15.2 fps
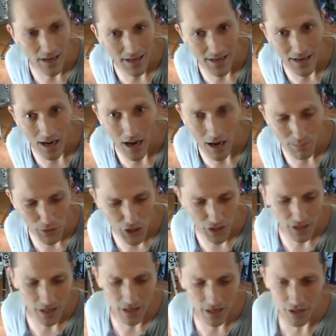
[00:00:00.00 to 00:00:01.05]
login
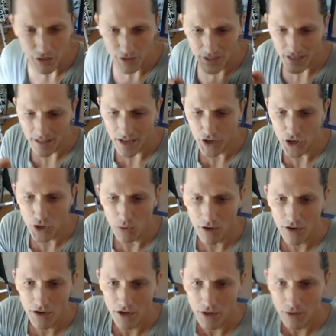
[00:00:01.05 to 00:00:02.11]
option. You see that
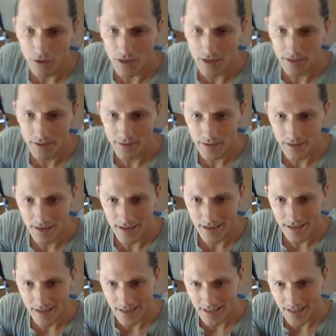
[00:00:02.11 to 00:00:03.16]
QR code.
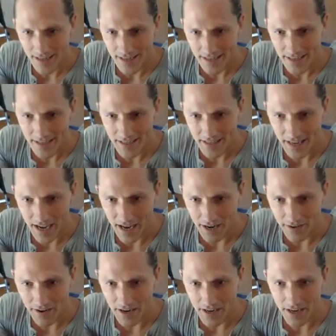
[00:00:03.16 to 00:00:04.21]

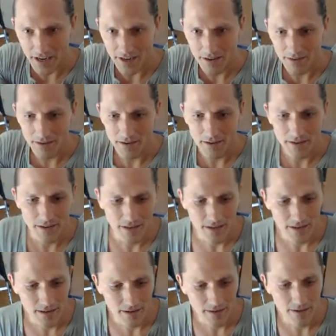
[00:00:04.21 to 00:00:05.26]
Scan it right here.
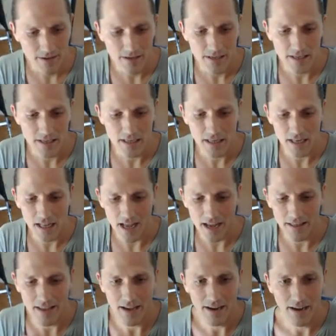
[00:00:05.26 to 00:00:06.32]

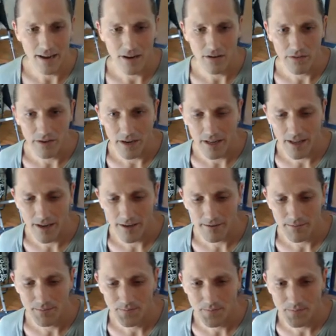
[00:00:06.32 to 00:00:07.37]
Slide that guy over right
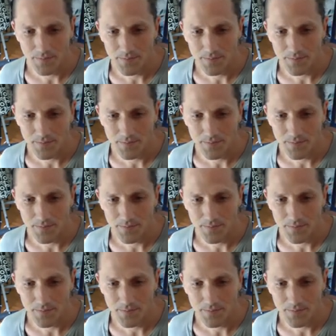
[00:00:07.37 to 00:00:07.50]
there.